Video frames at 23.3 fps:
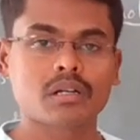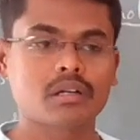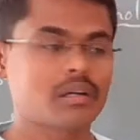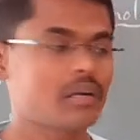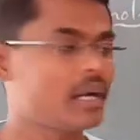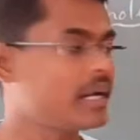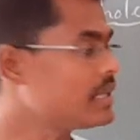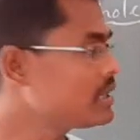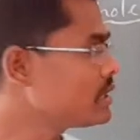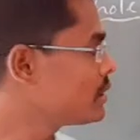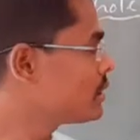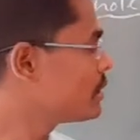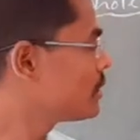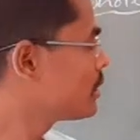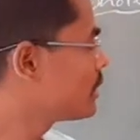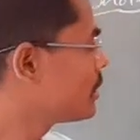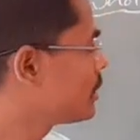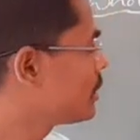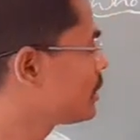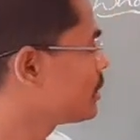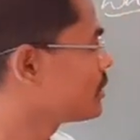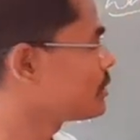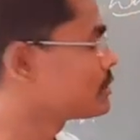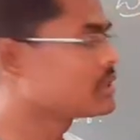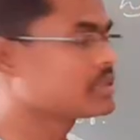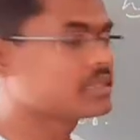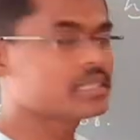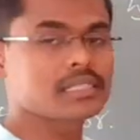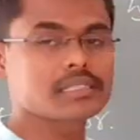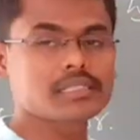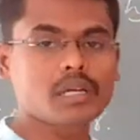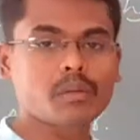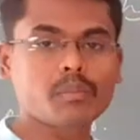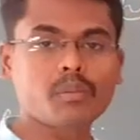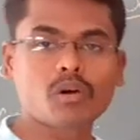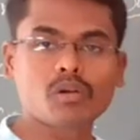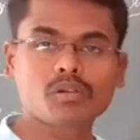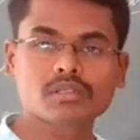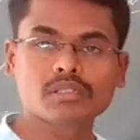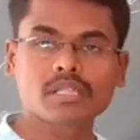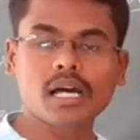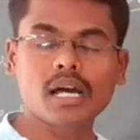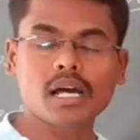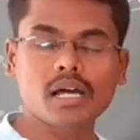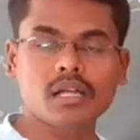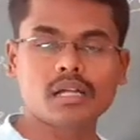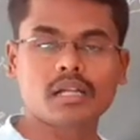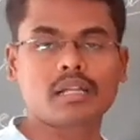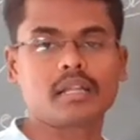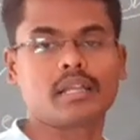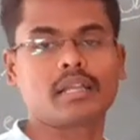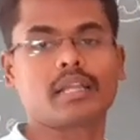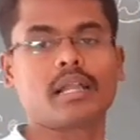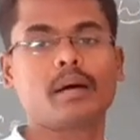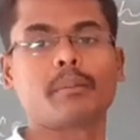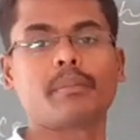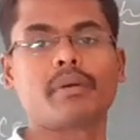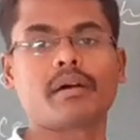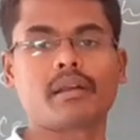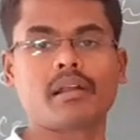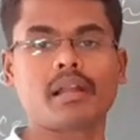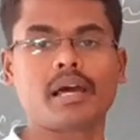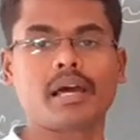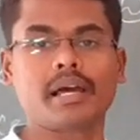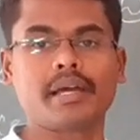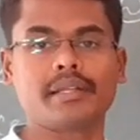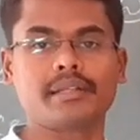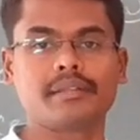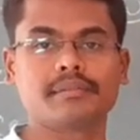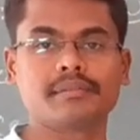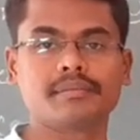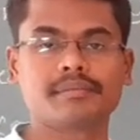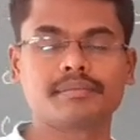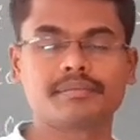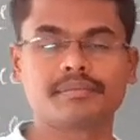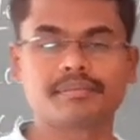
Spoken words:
Right? This is about the number line.